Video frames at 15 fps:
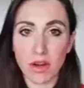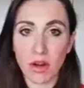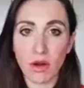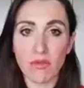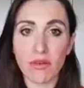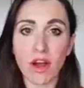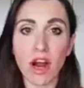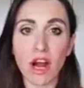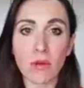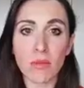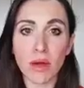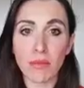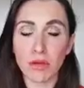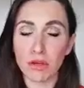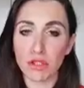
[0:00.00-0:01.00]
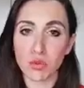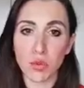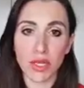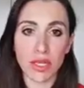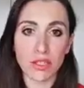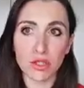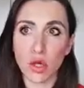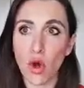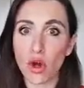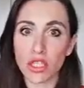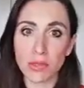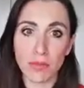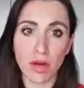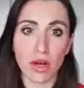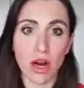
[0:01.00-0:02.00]
law of karma, because we
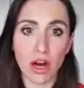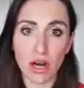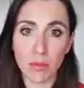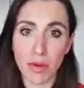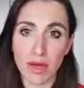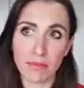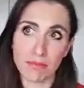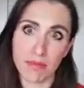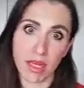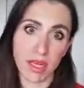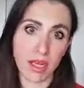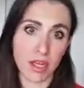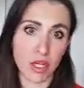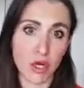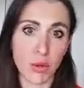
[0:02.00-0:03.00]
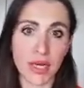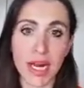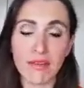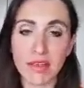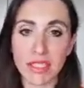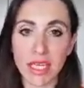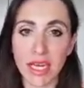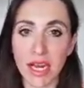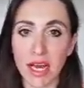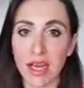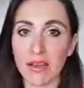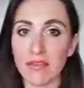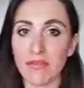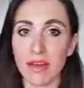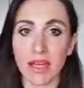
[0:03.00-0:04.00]
talked about karma, in everyday
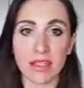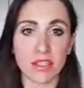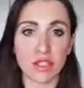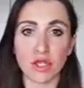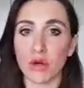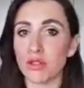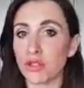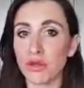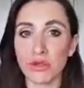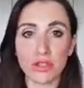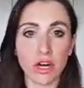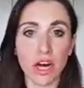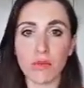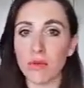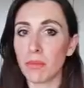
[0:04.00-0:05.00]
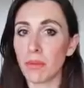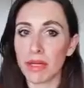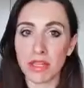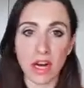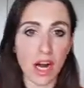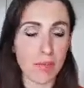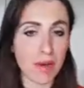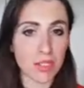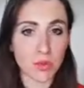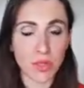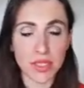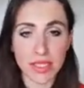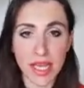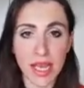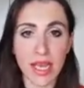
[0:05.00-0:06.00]
life, and it's good karma, bad karma, as
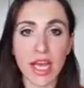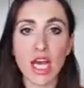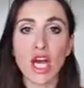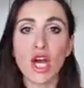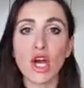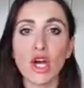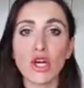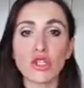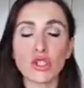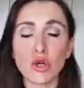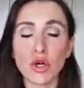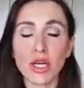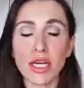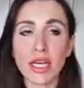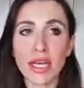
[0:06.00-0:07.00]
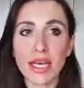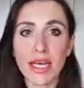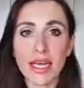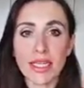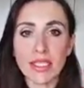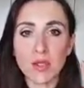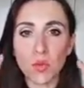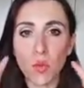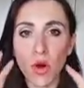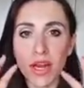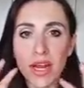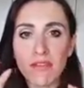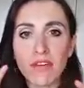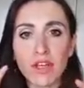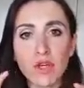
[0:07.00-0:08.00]
we say. So it's
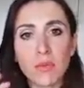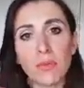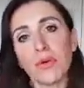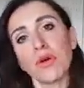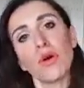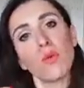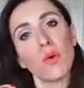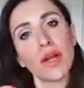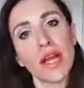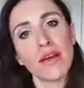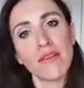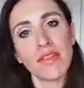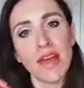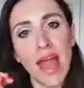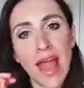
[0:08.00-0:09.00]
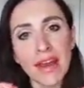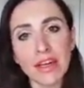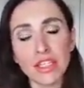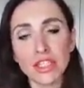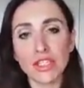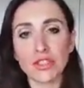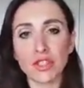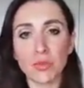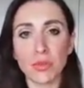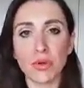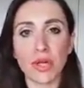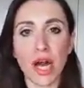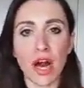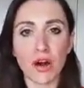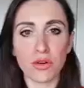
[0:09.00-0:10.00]
whatever the energy that you
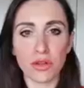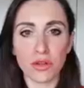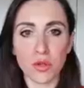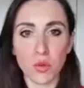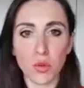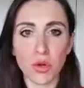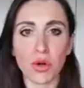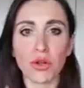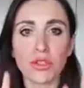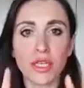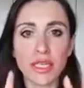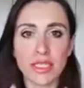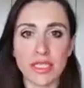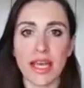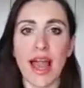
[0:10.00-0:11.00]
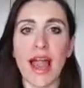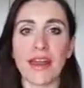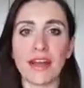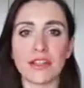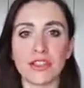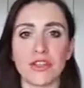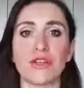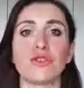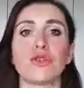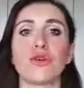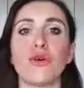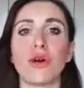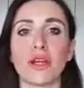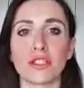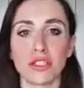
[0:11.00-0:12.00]
put out in the world is the energy that you're
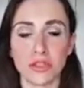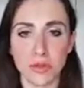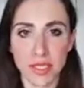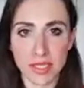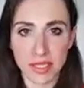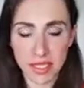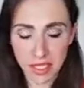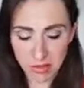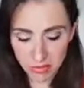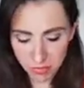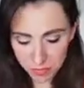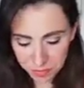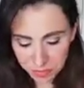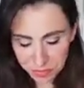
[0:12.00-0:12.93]
going to receive.